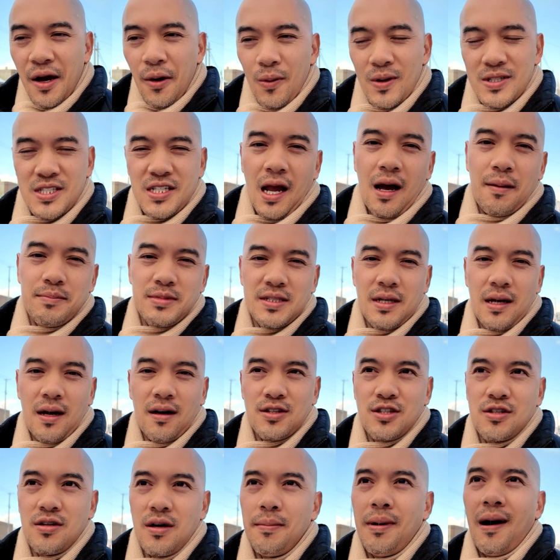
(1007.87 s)
which comes
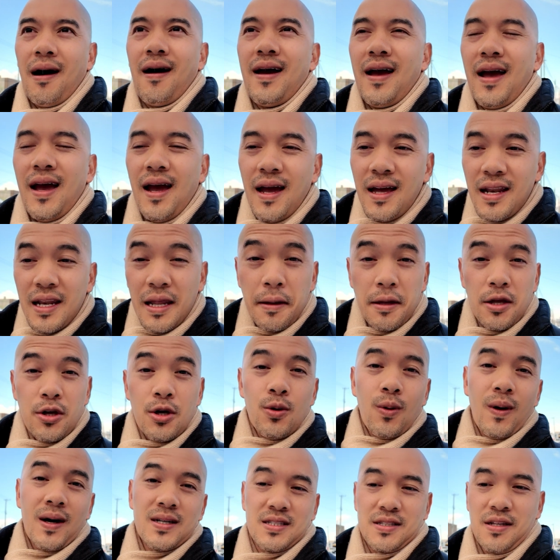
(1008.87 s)
out to about $80
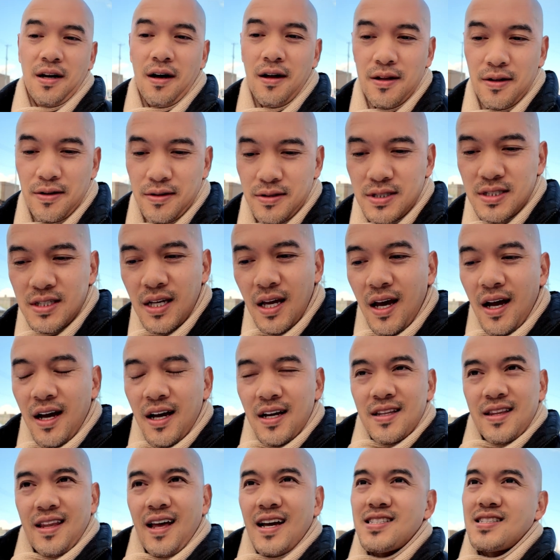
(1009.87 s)
US.
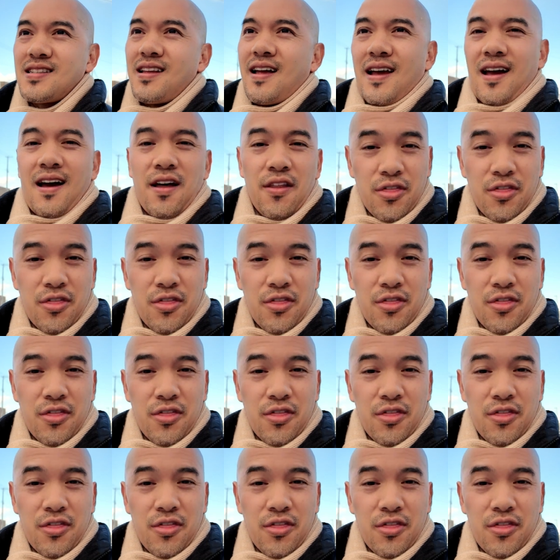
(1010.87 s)
That's like a